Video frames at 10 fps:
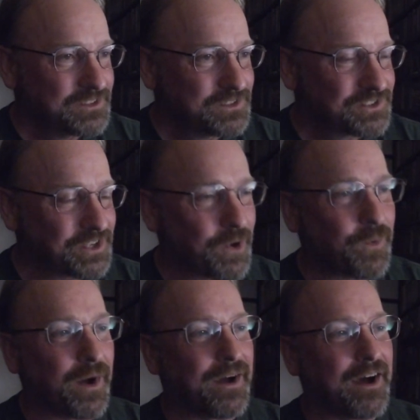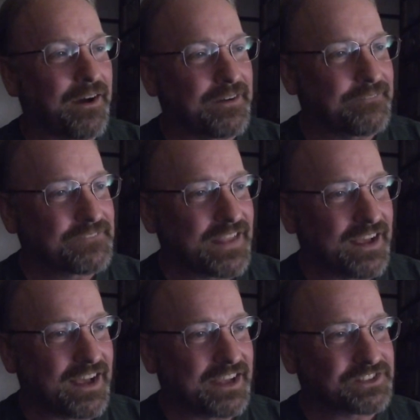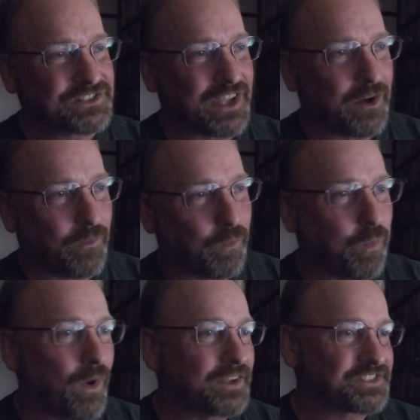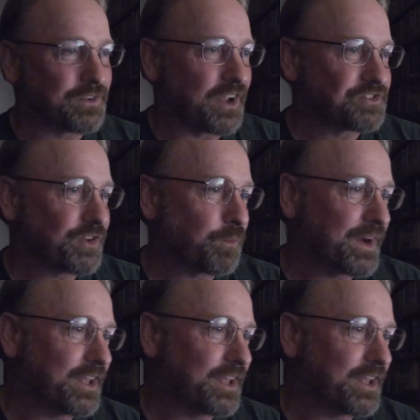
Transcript: So I went